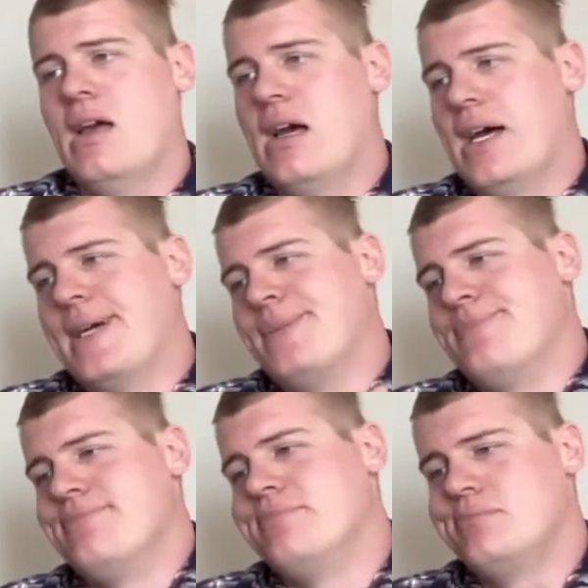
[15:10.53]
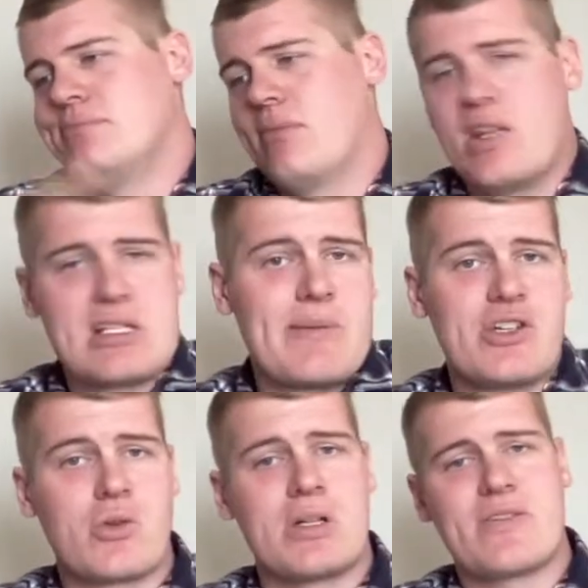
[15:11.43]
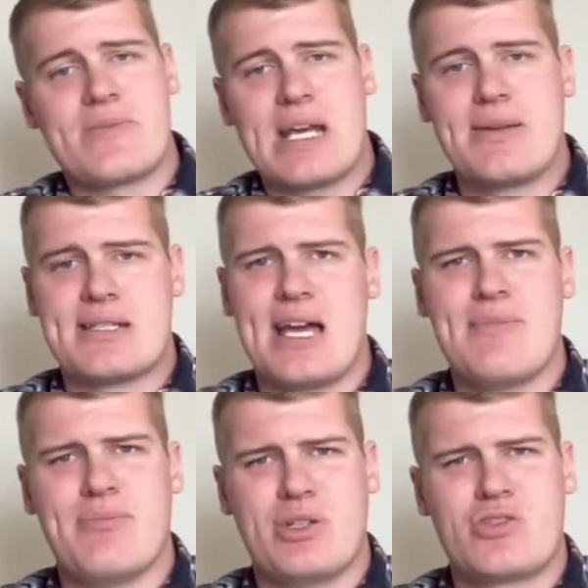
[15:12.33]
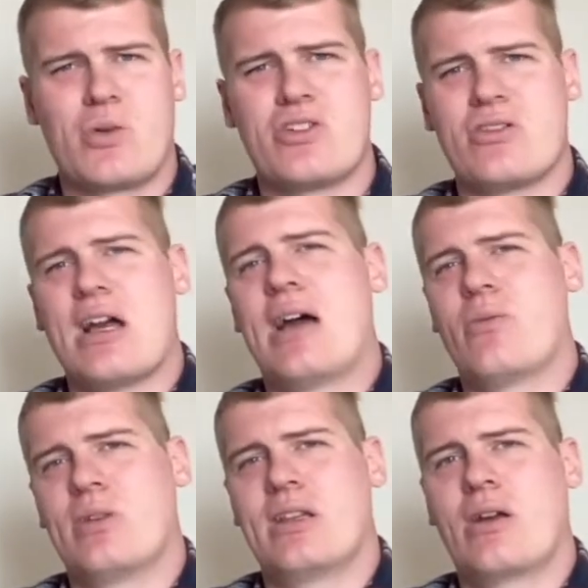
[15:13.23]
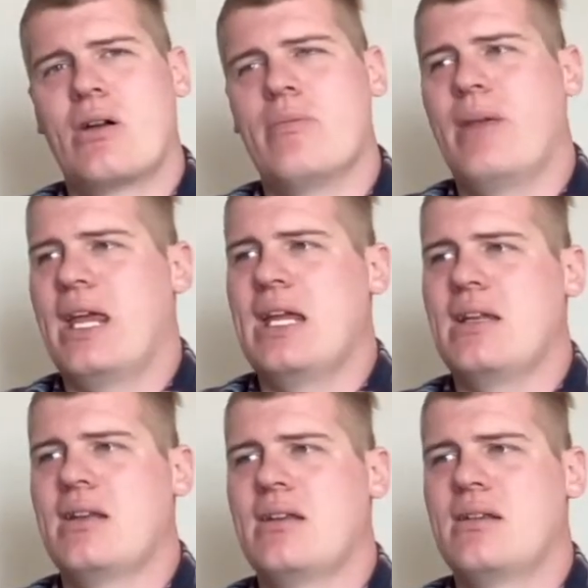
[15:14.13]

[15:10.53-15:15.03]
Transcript: there's going to be shorts from time to time, but shorts are not really our main